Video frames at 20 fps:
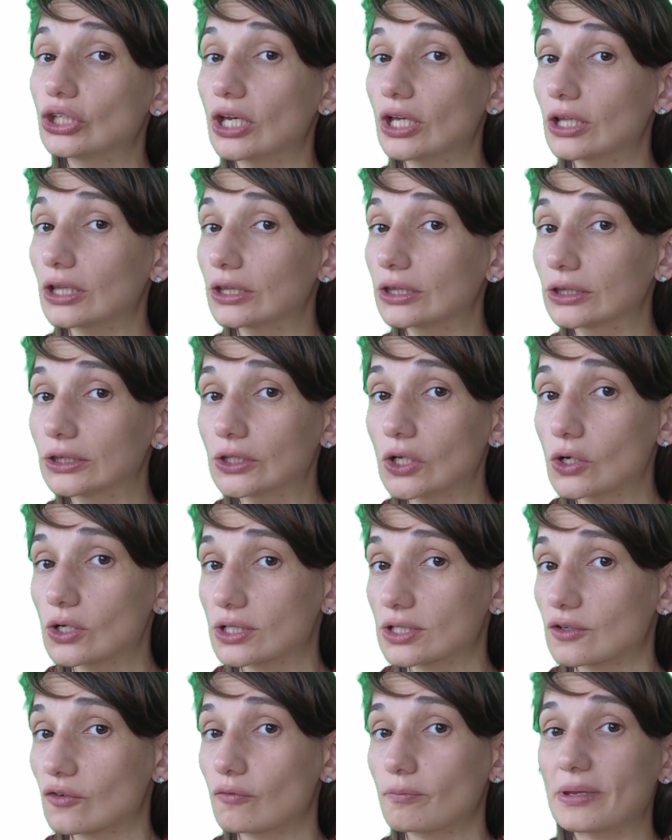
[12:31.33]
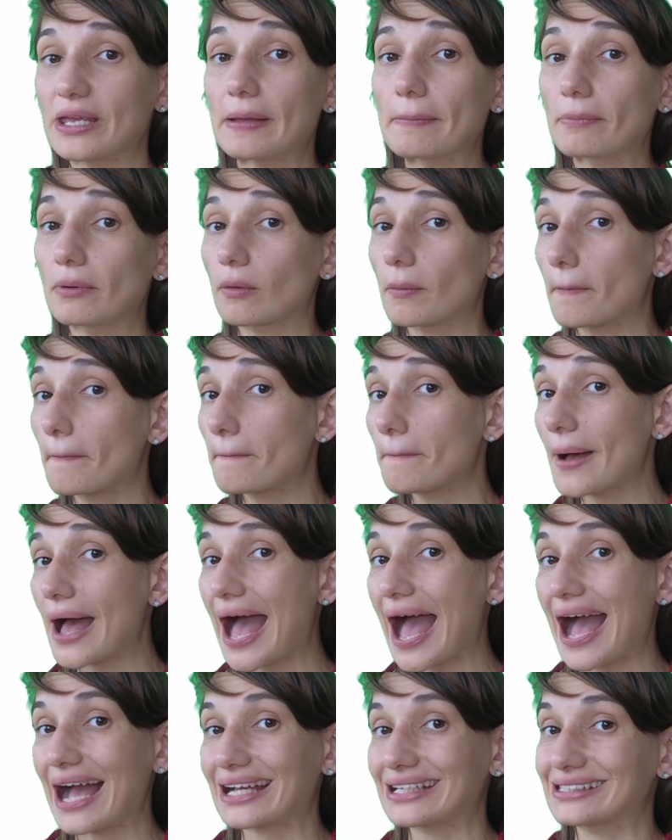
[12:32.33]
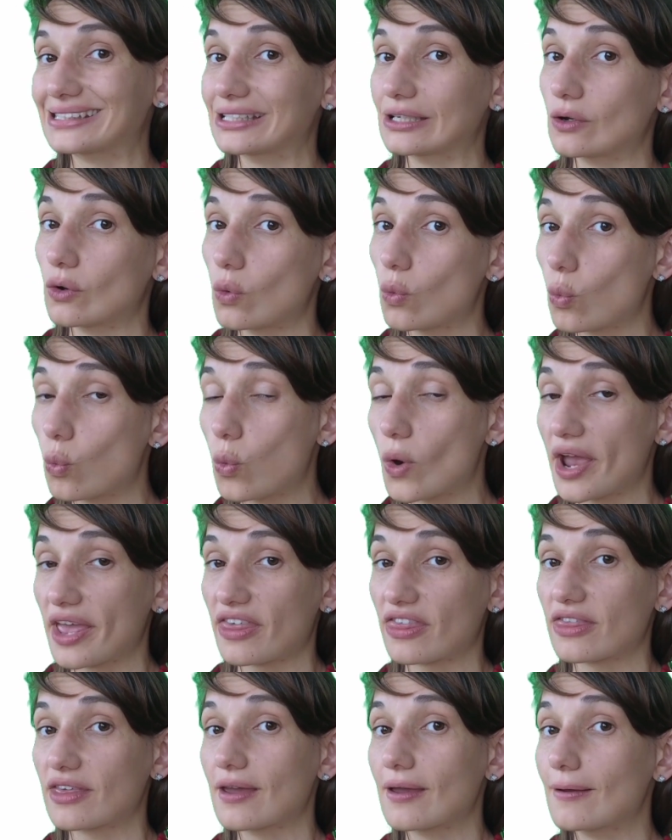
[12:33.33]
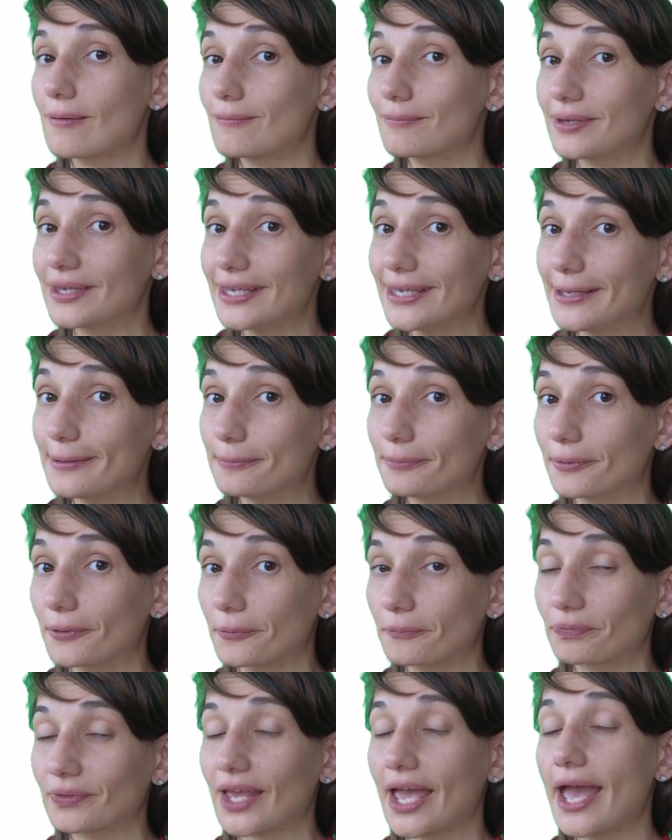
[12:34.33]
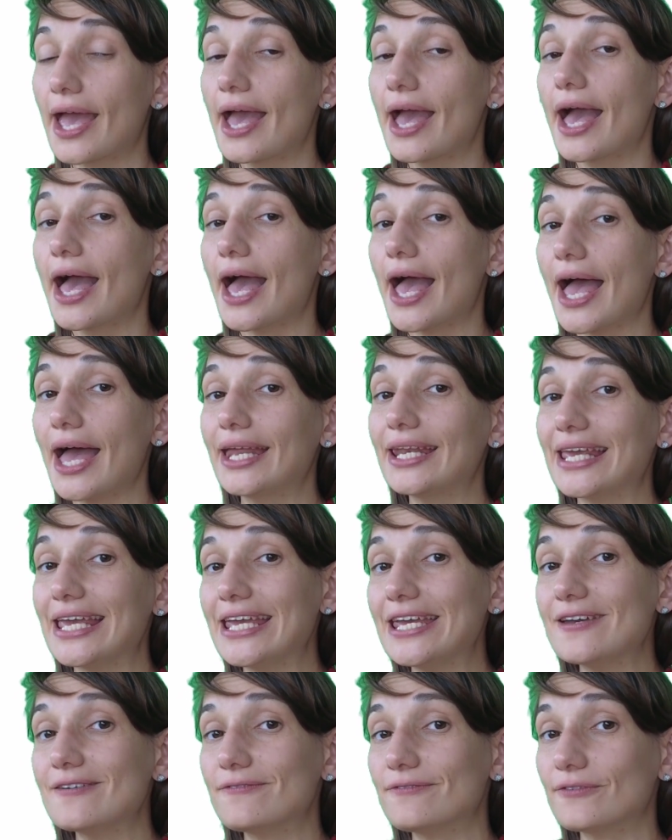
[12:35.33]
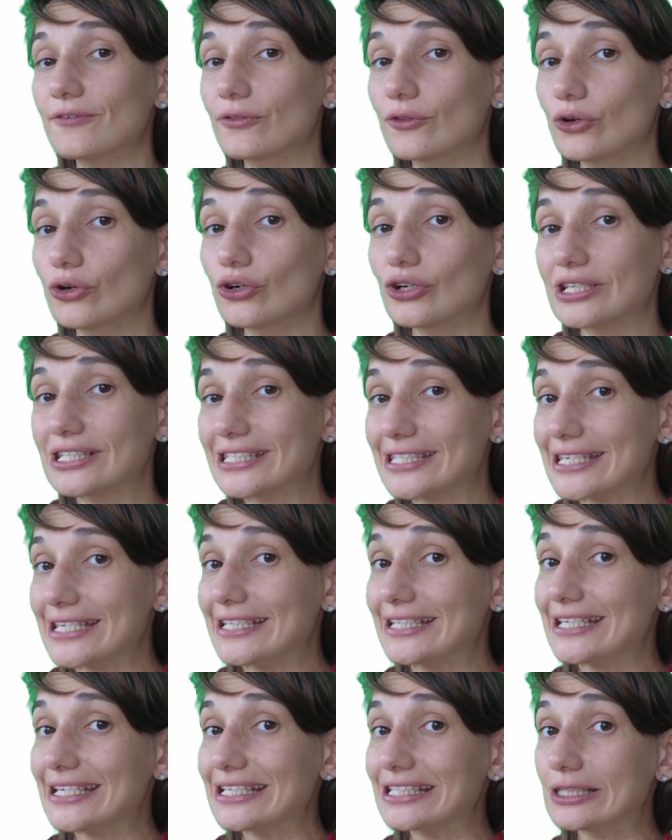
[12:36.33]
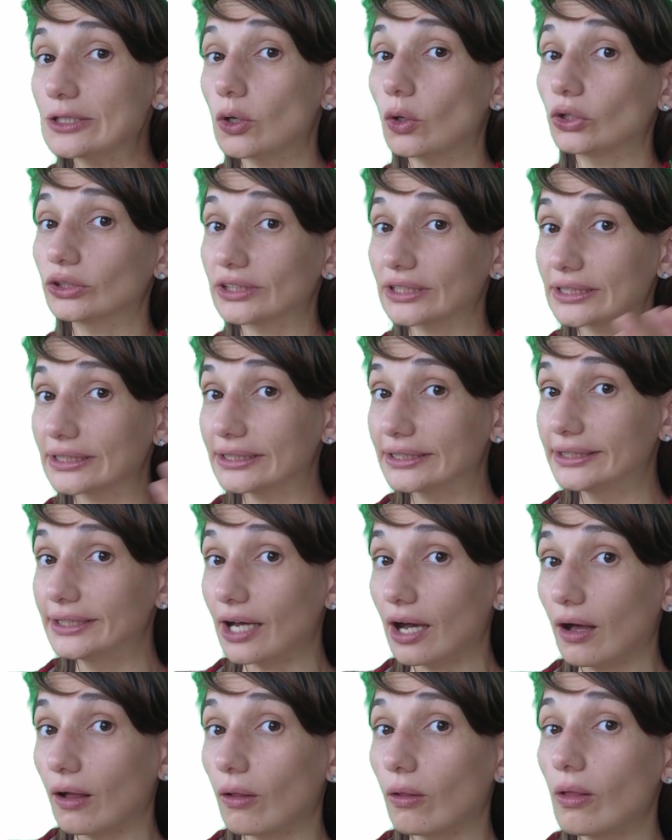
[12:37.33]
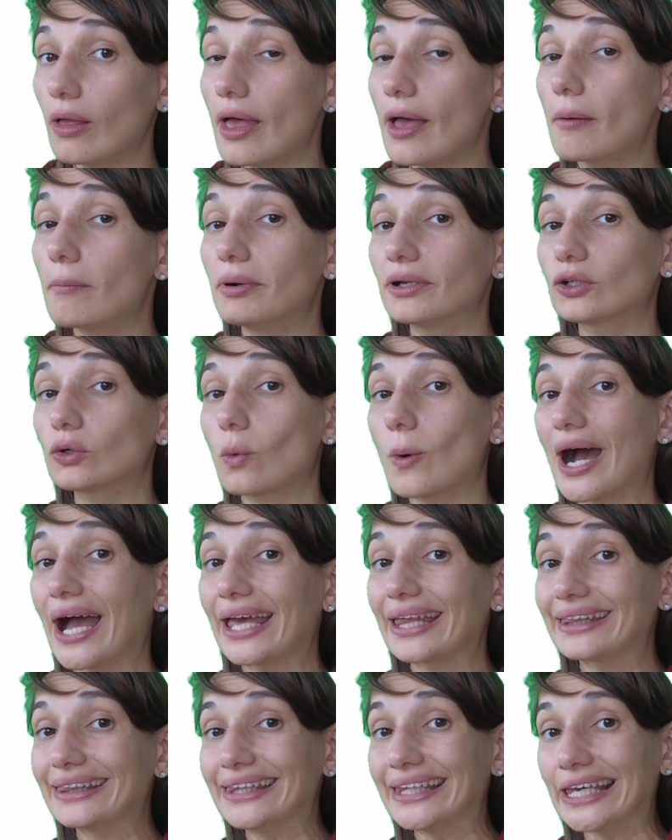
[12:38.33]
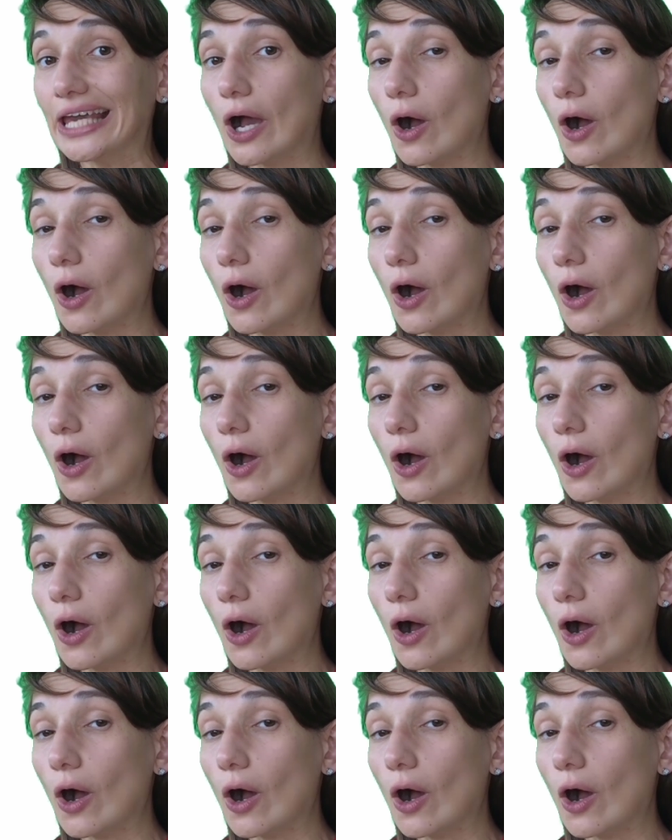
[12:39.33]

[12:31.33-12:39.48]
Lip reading: lots of people, packed with people. And if the city is not dull, but quite the